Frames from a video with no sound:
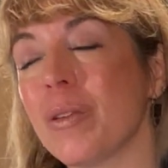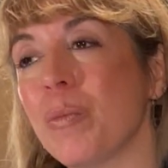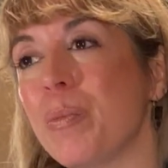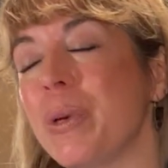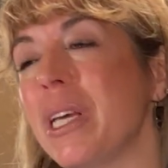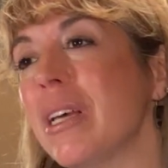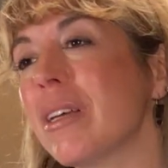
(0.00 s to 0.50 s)

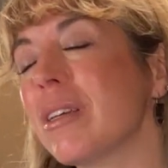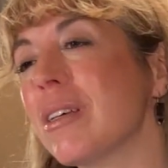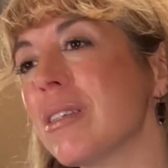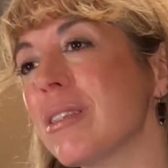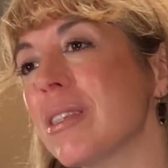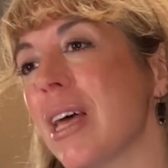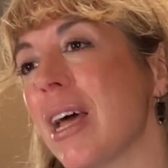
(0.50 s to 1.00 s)

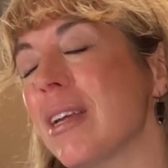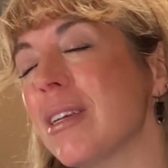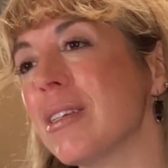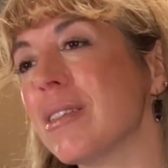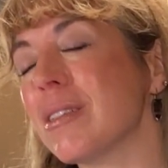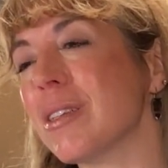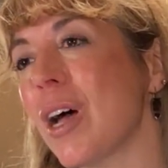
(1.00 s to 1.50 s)
Beingness that
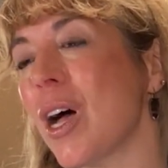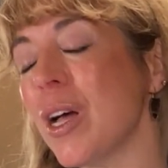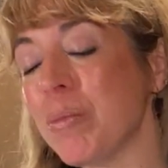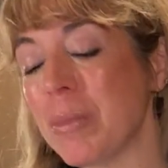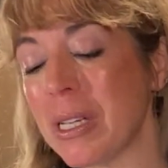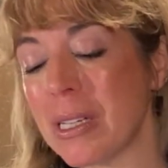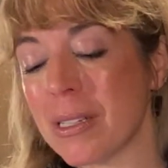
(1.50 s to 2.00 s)
is
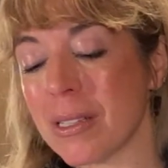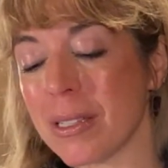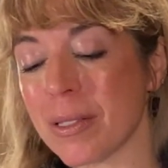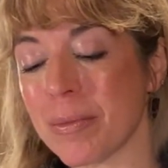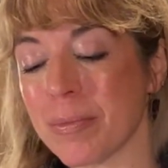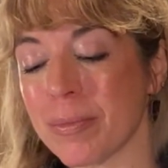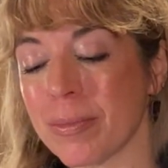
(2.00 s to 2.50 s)
timeless,
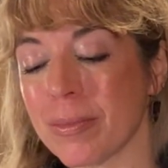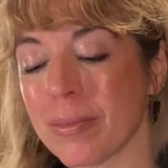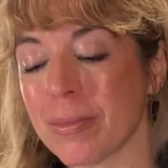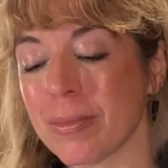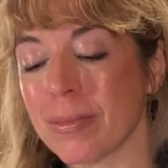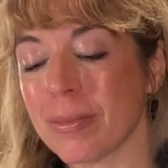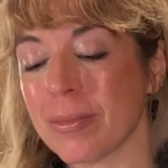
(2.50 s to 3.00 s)

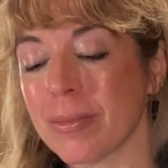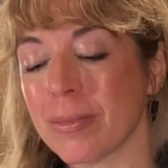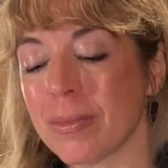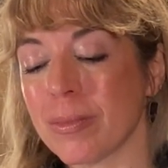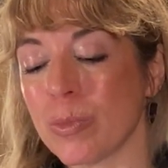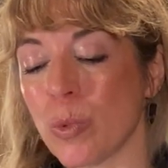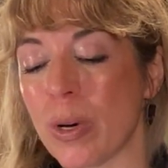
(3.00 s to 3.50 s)

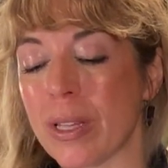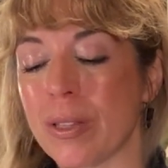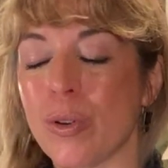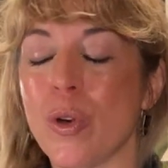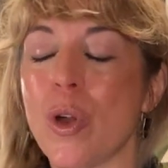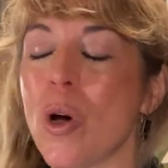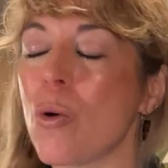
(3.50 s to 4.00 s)
with
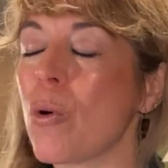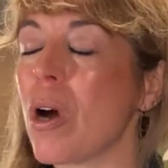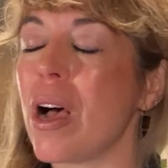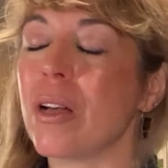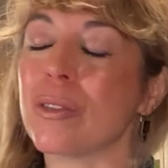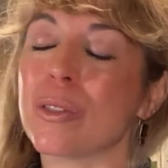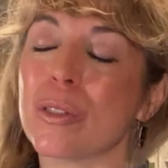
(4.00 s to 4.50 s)
nowhere
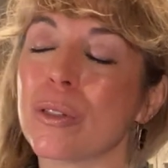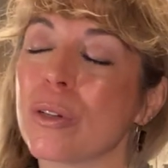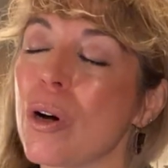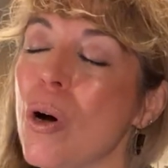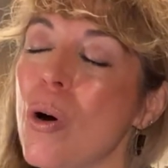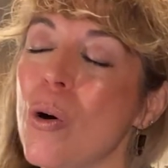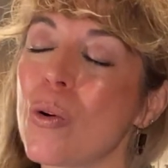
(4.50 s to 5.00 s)
else to
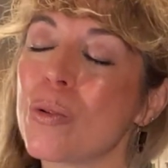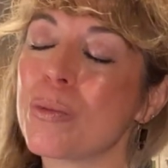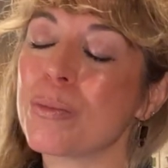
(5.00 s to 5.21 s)
go.